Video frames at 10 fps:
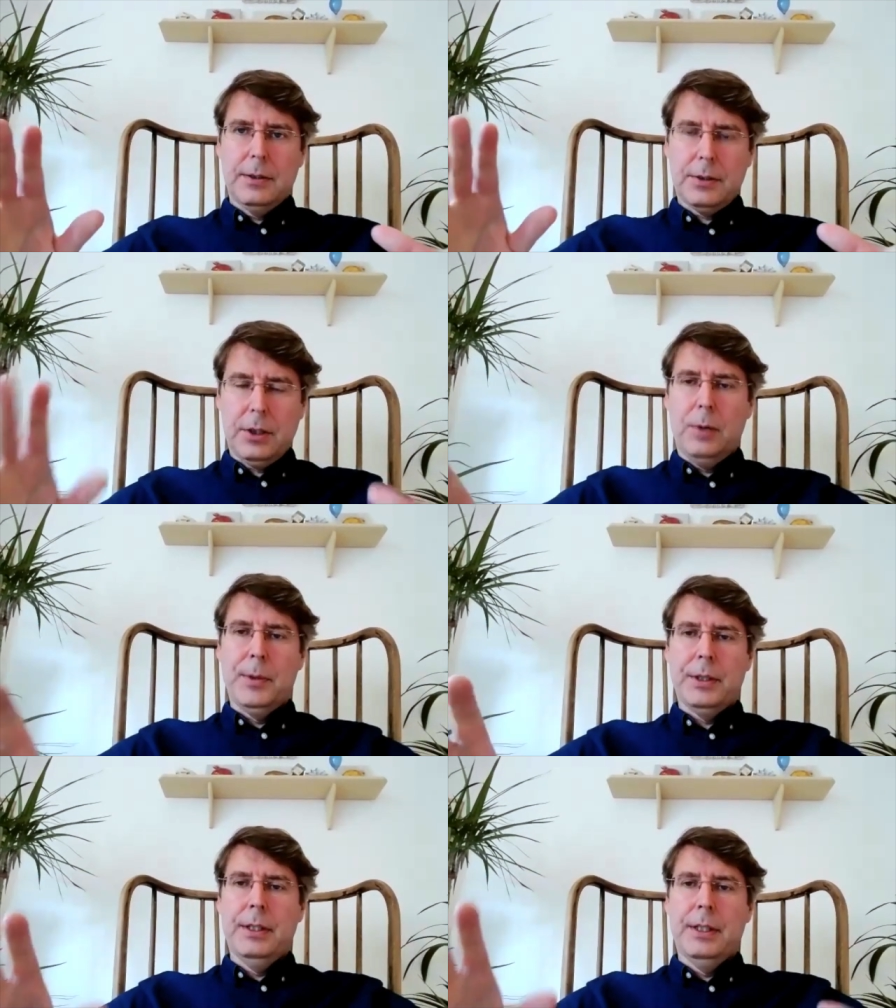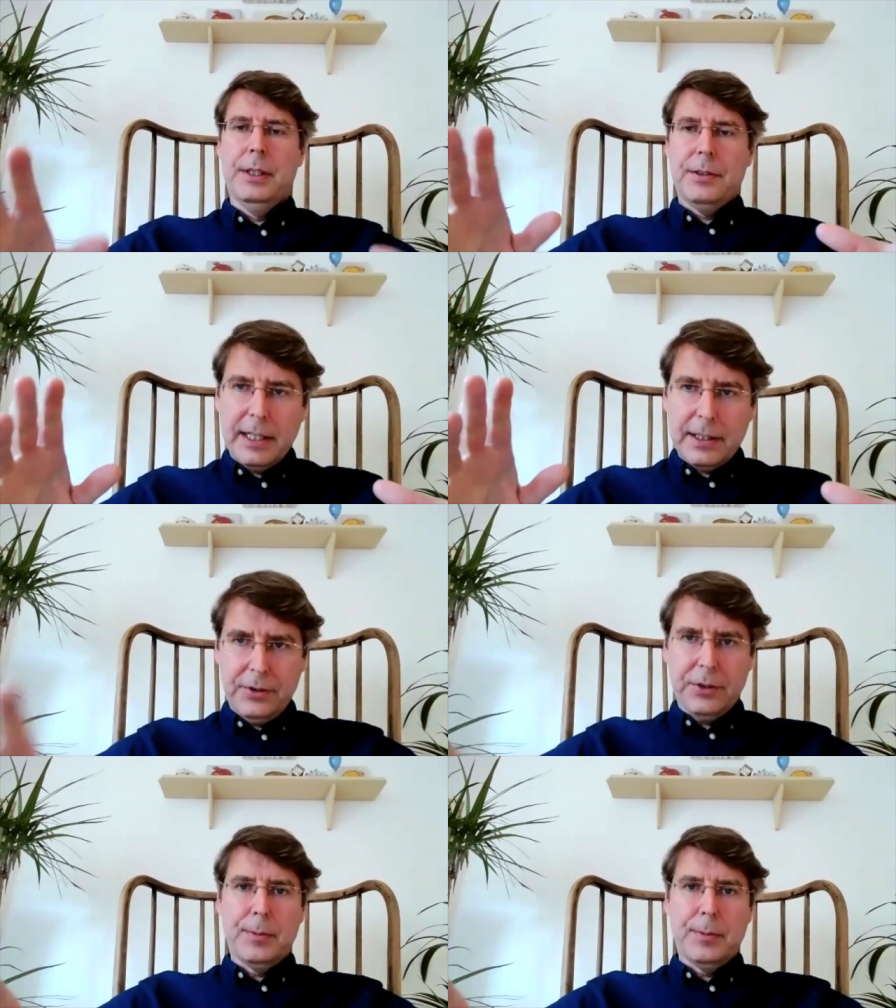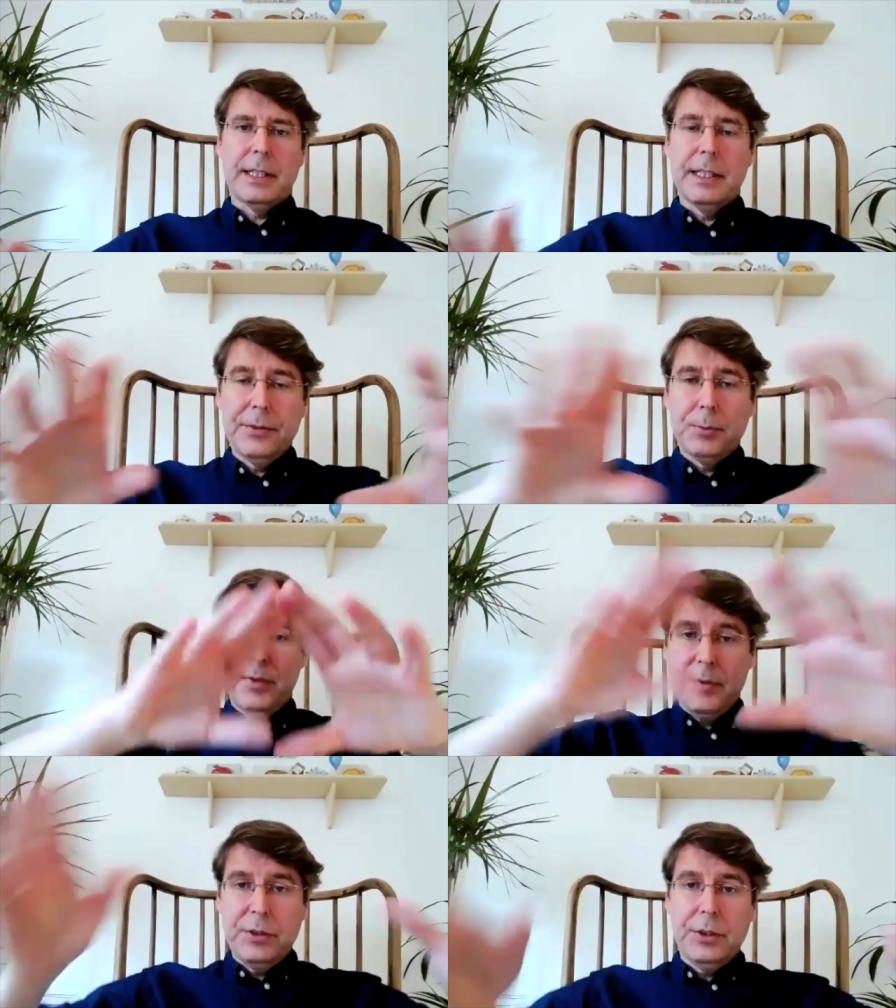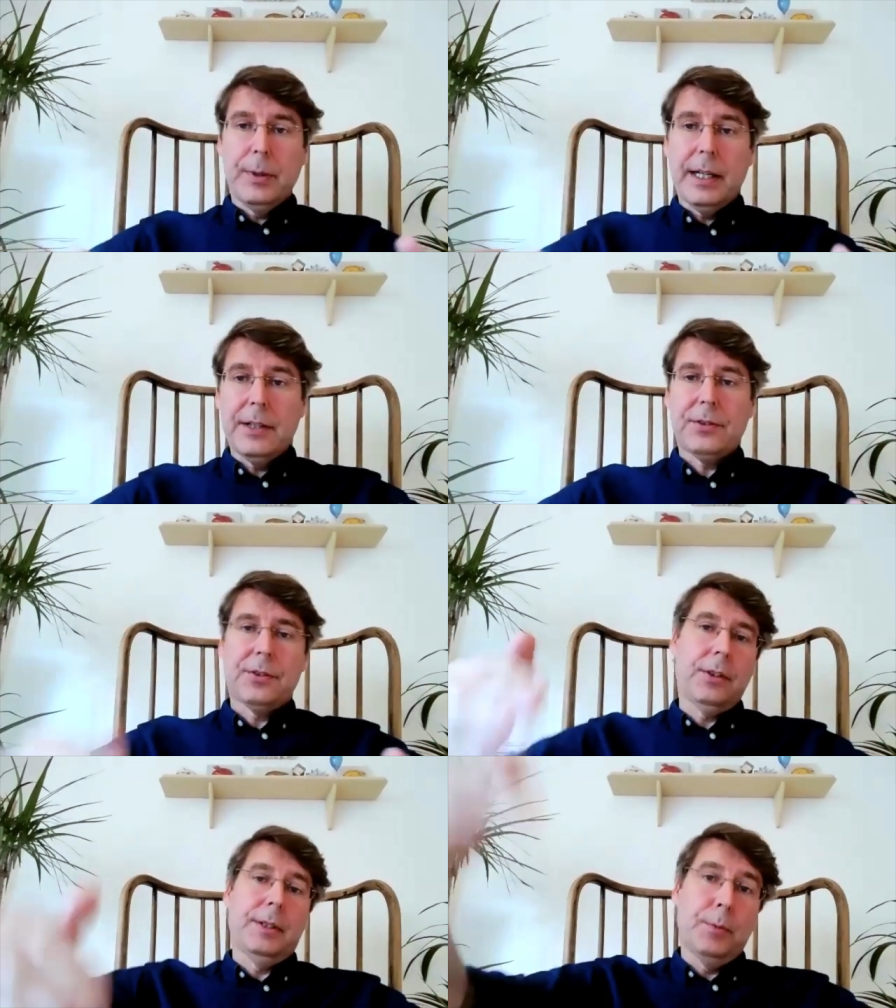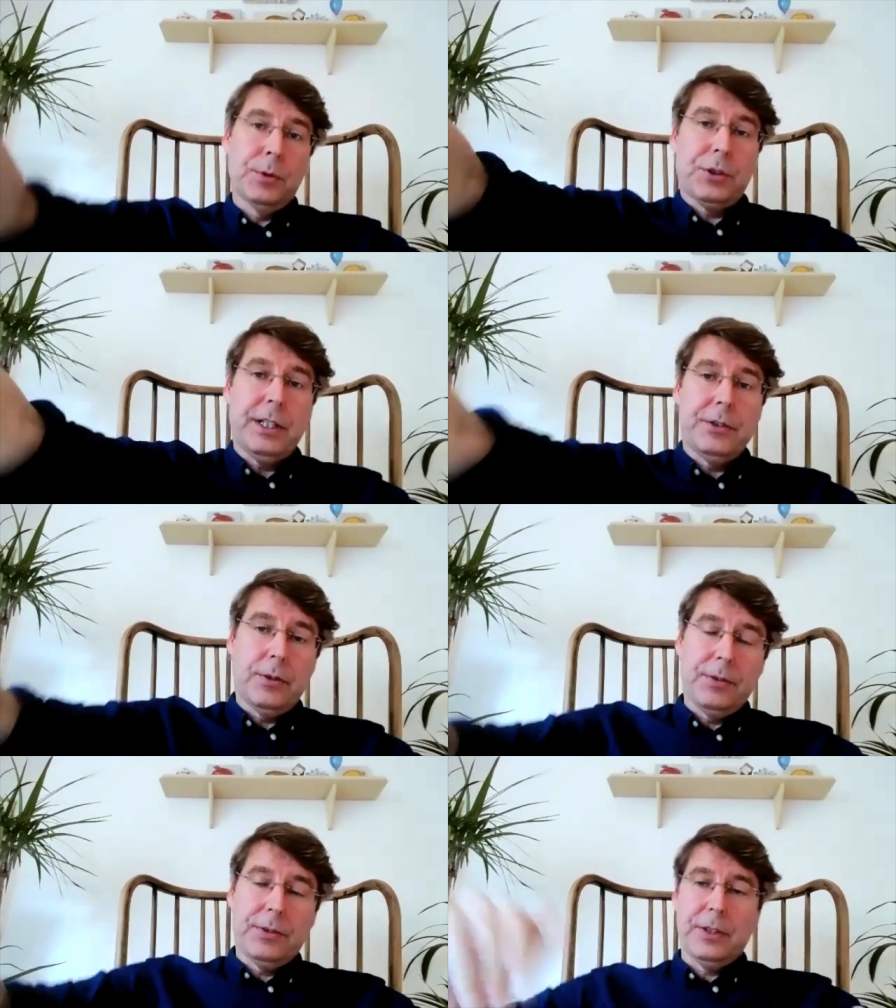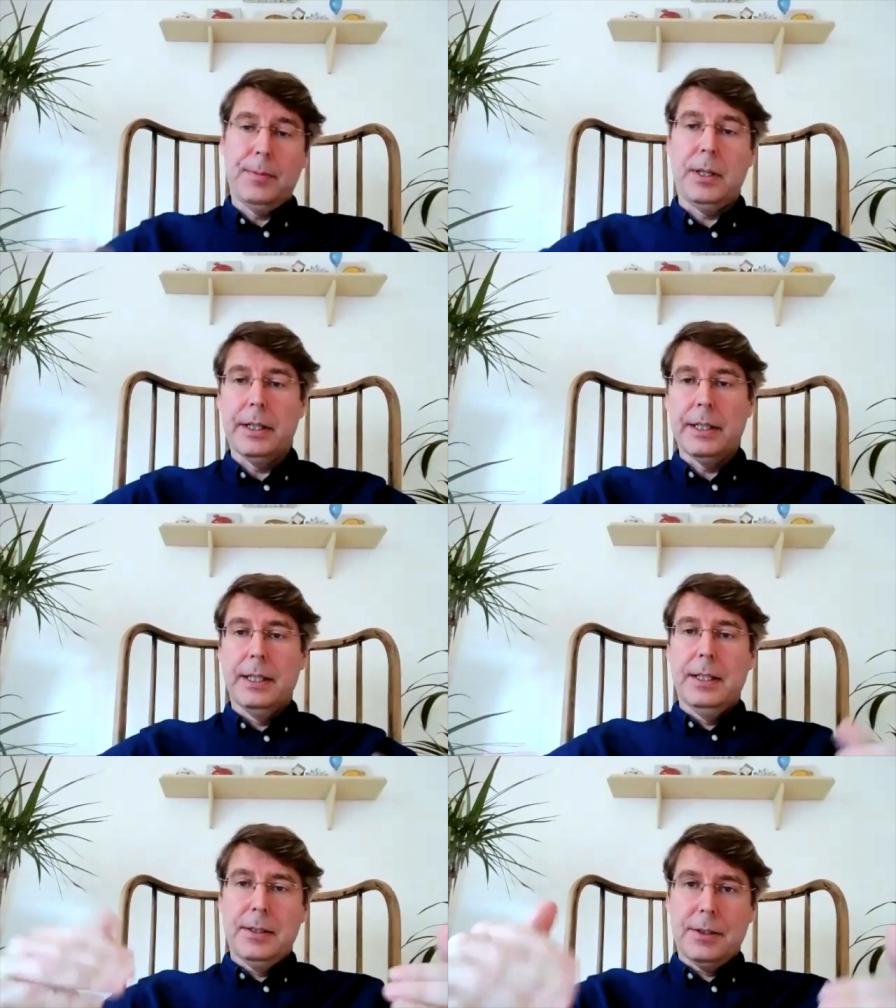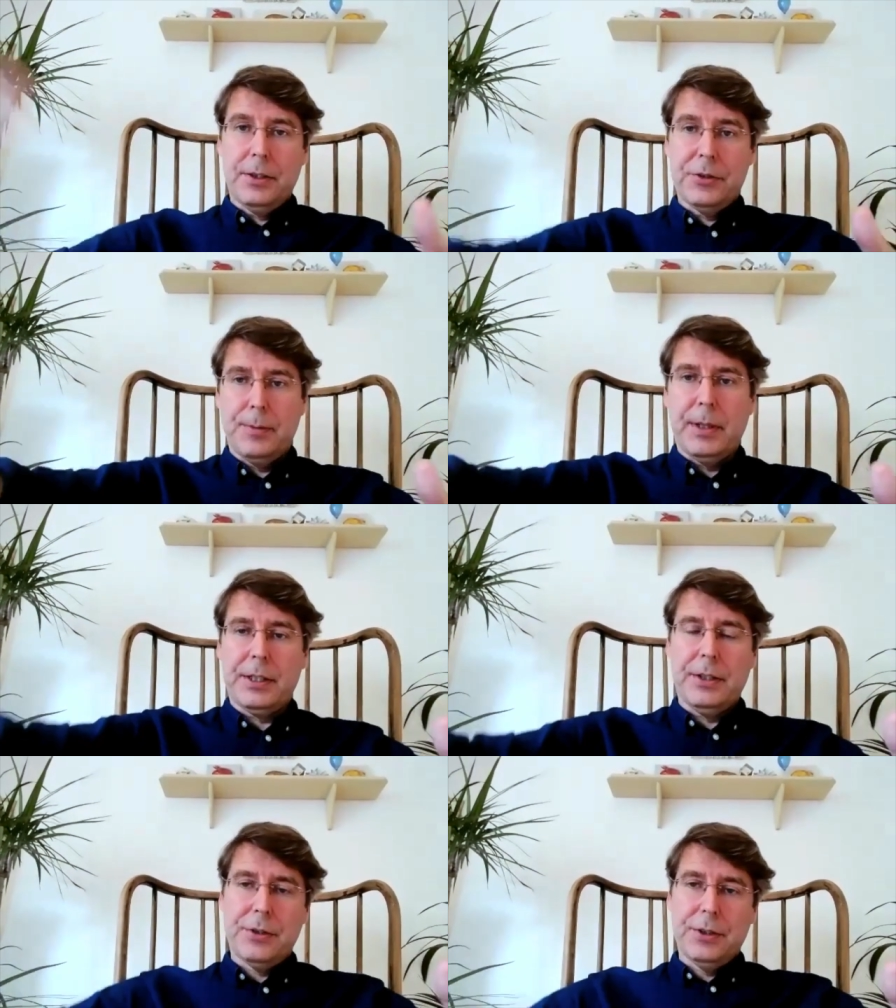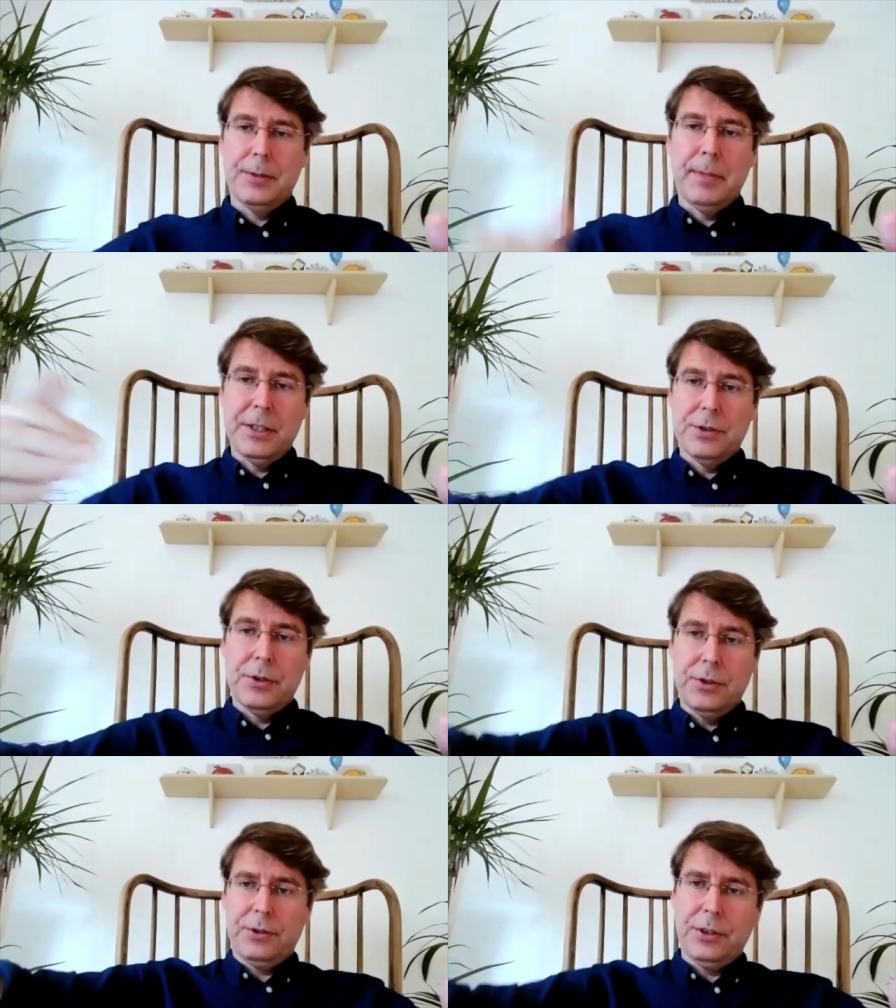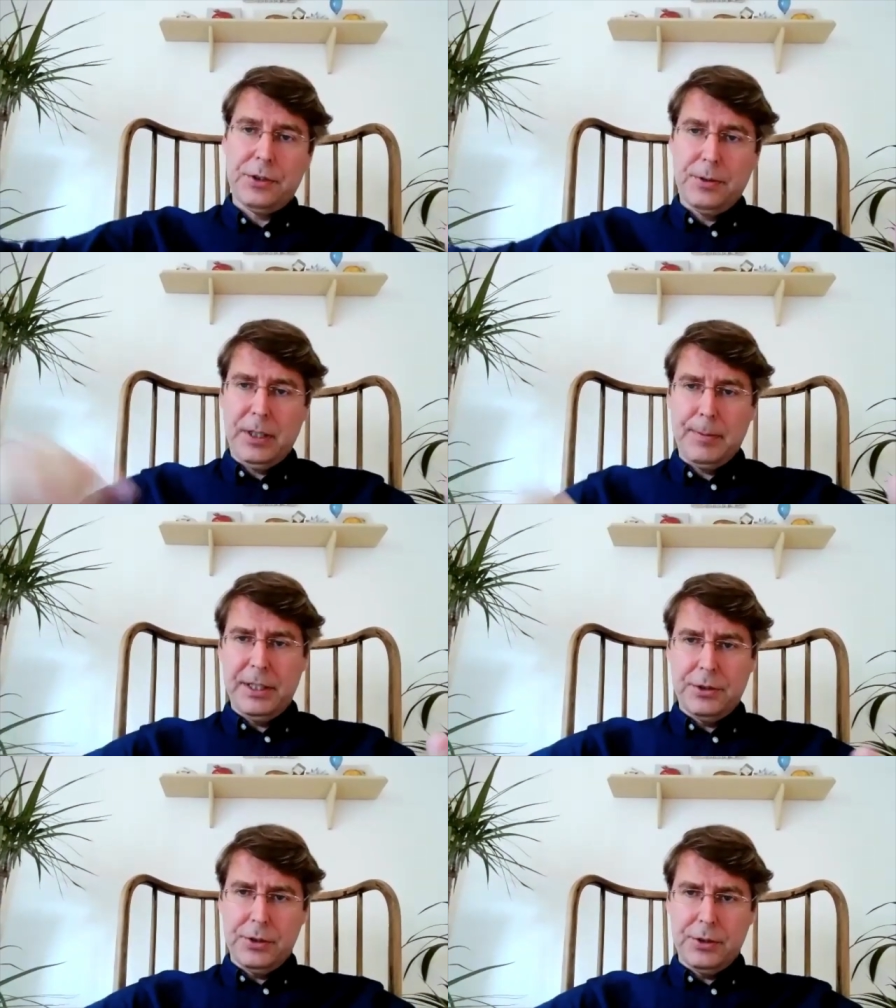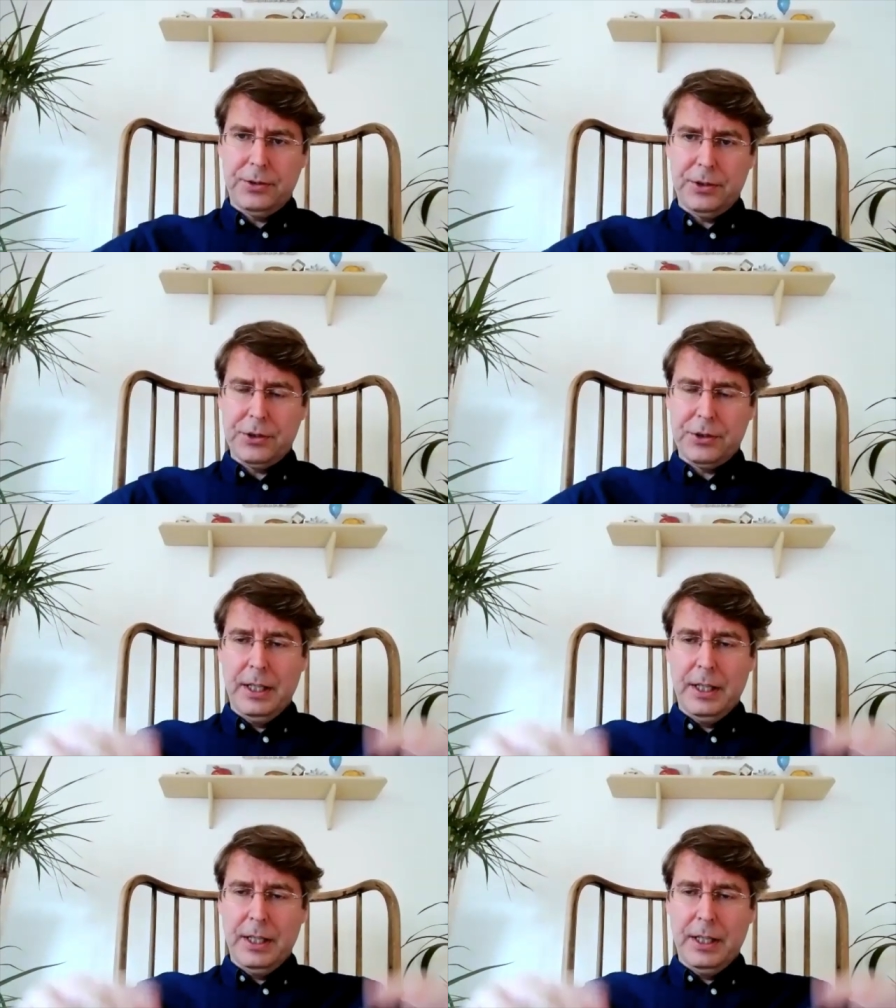common taxonomy, at least within the US, because it will change obviously by country by country, major jurisdiction by major jurisdiction.